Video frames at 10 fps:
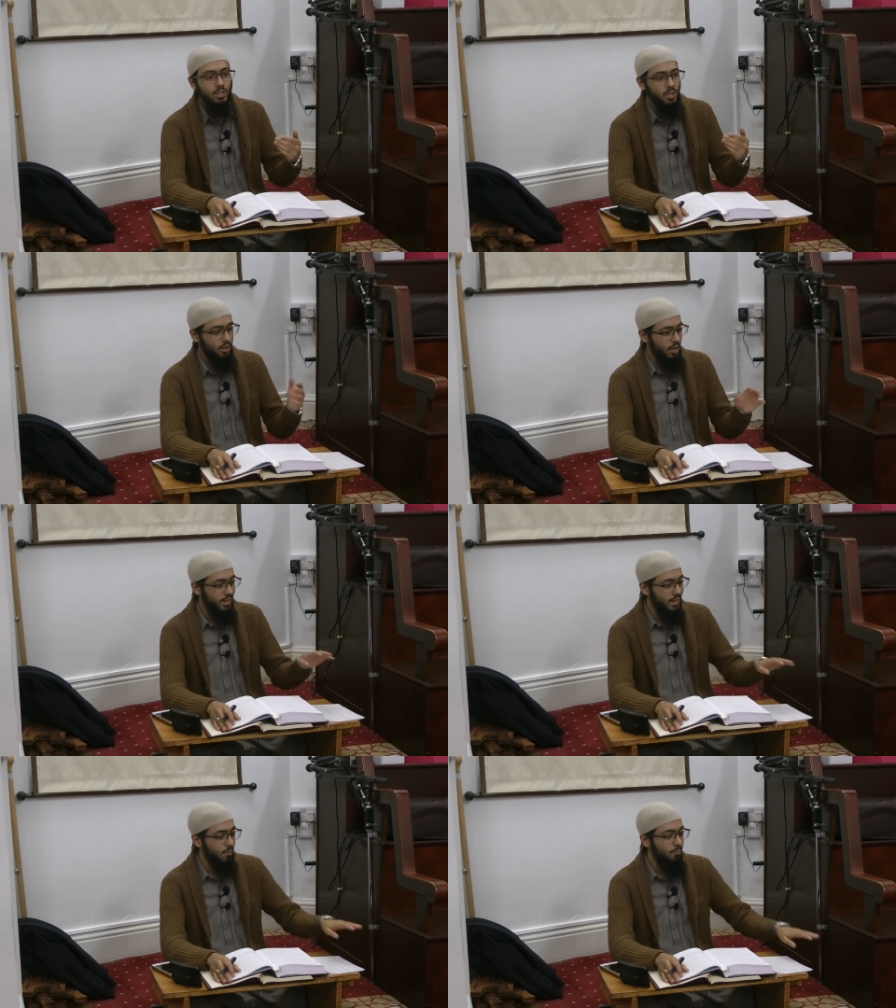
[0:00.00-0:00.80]
a
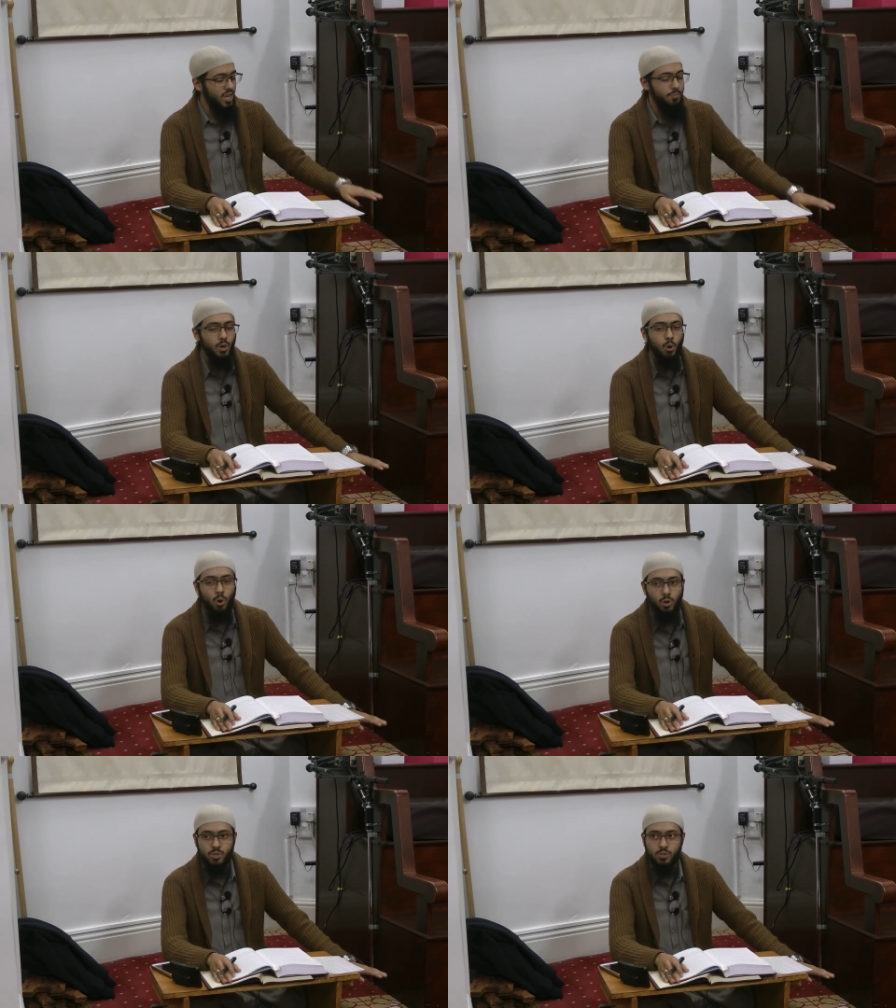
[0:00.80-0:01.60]
little baby
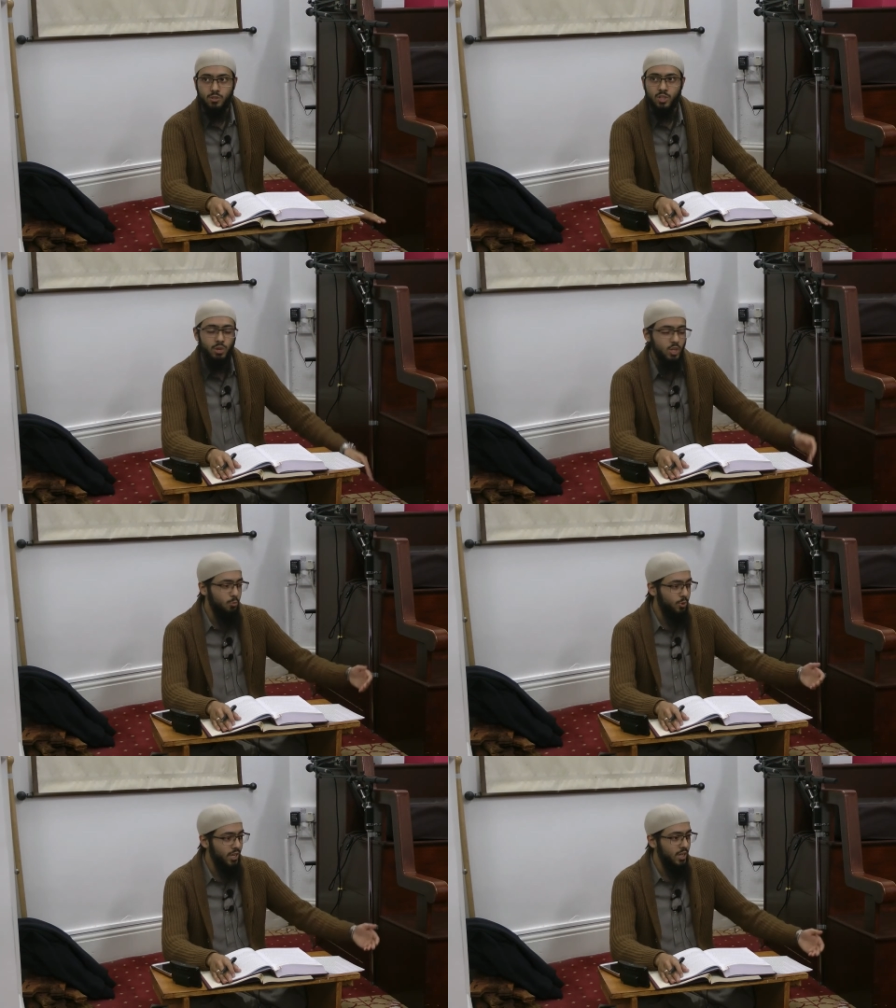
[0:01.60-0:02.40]
horse the way you
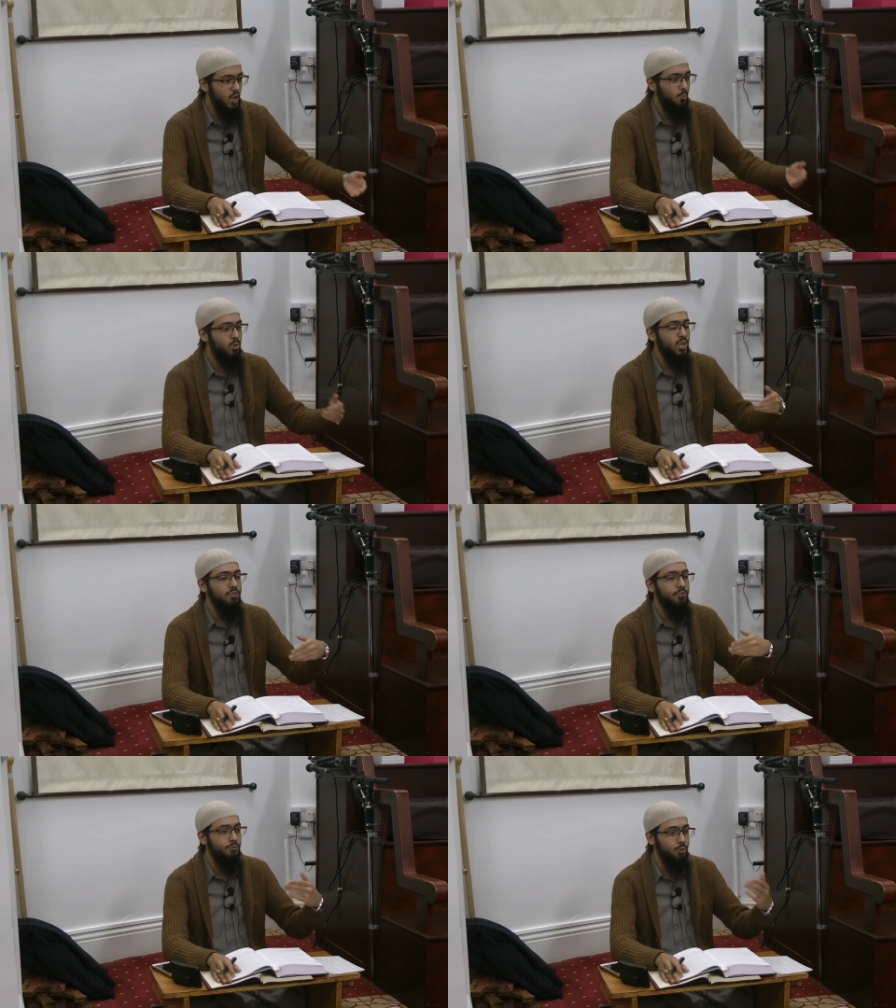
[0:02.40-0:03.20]
bring it up you
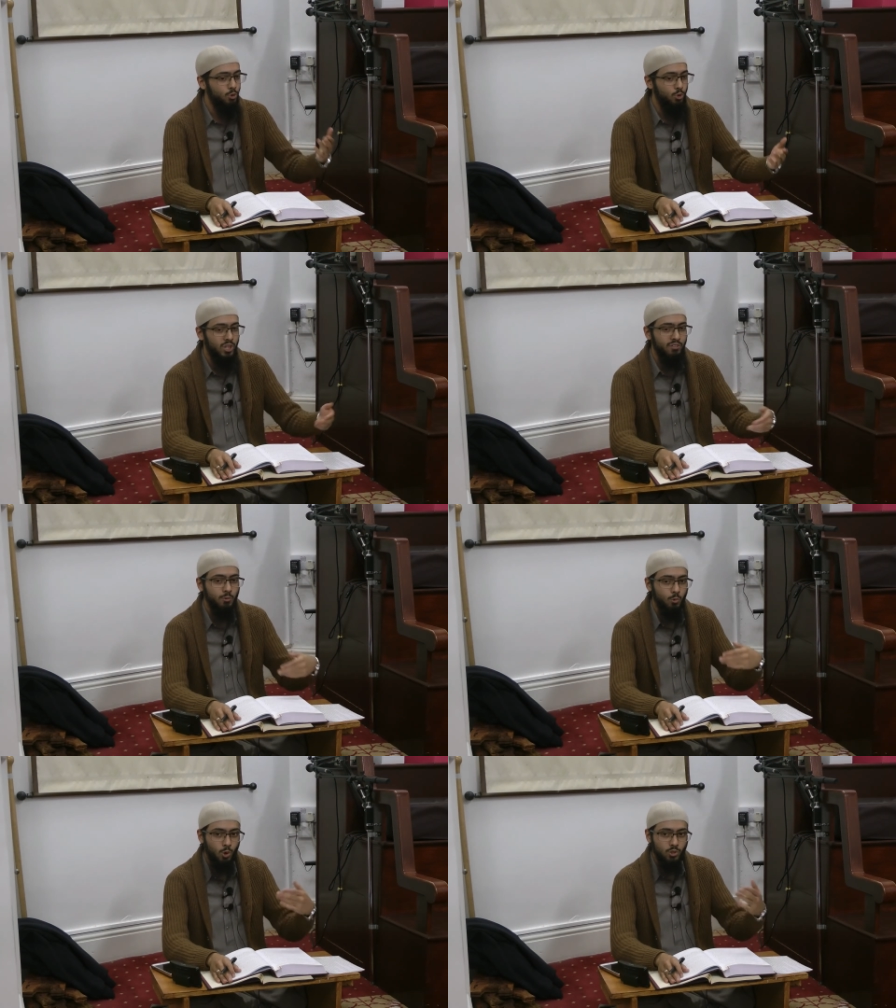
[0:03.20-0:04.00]
give it food you give it
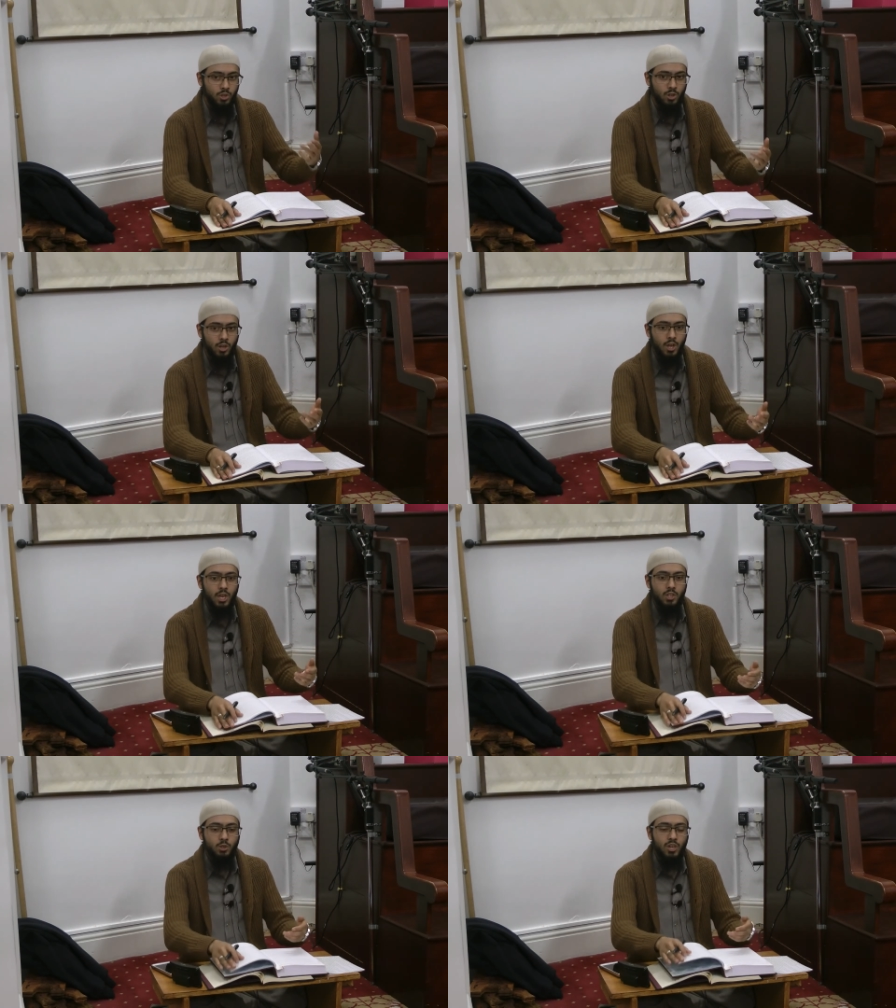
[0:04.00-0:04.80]
water
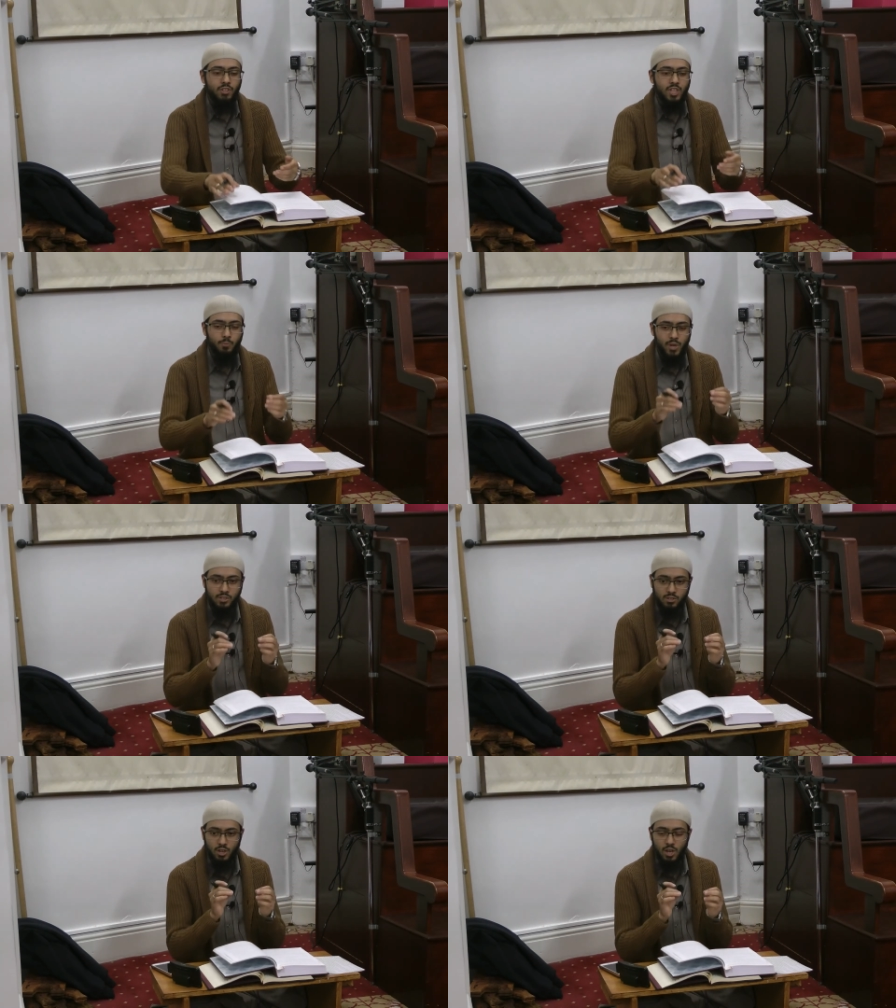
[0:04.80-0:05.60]
you give it the
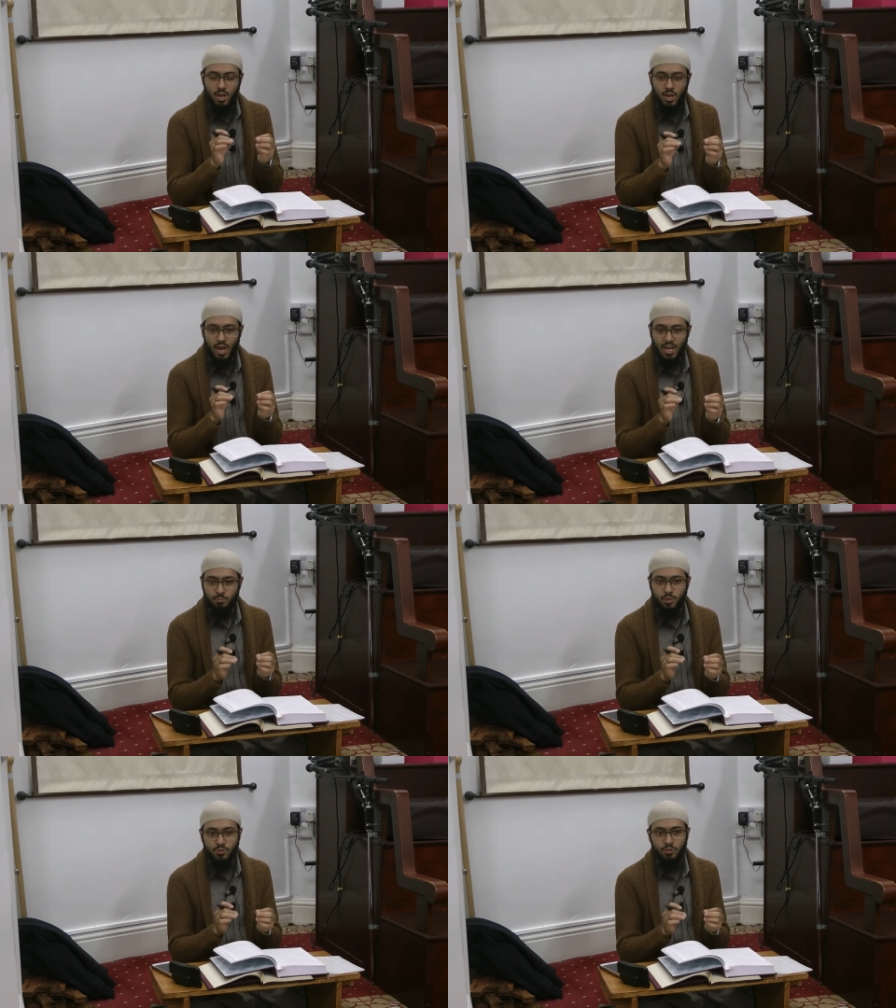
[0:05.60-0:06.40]
best uh,
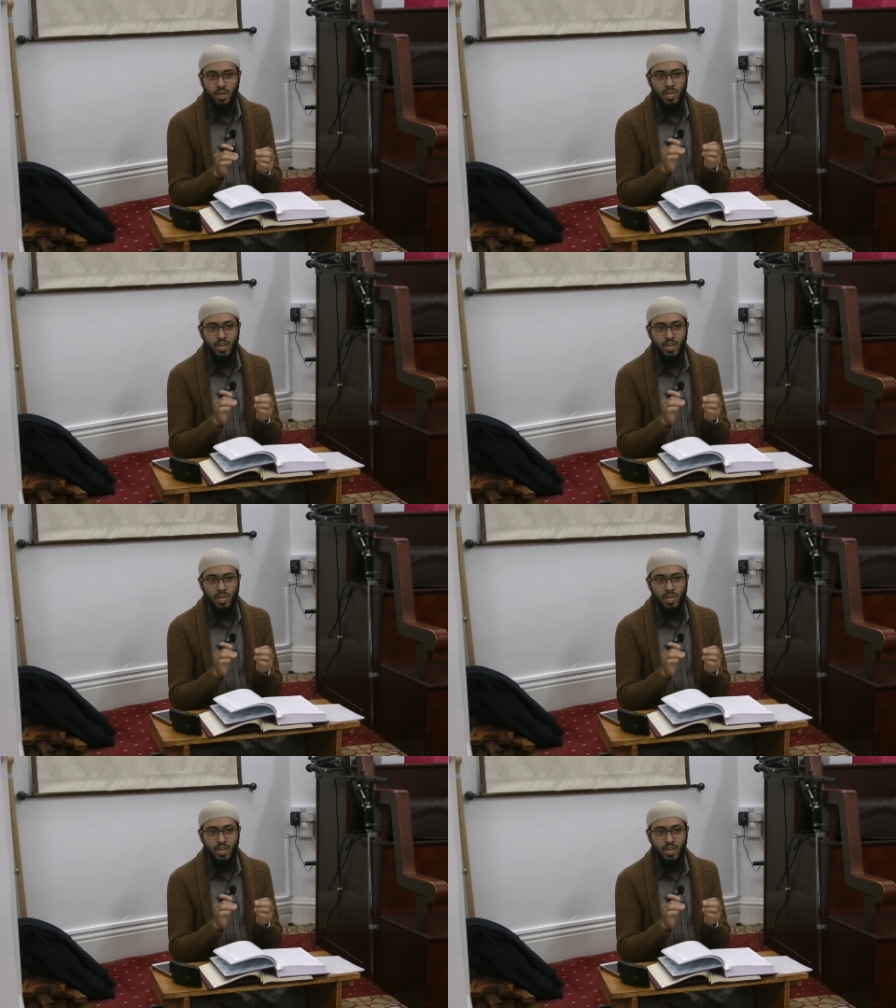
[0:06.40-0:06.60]
atmosphere,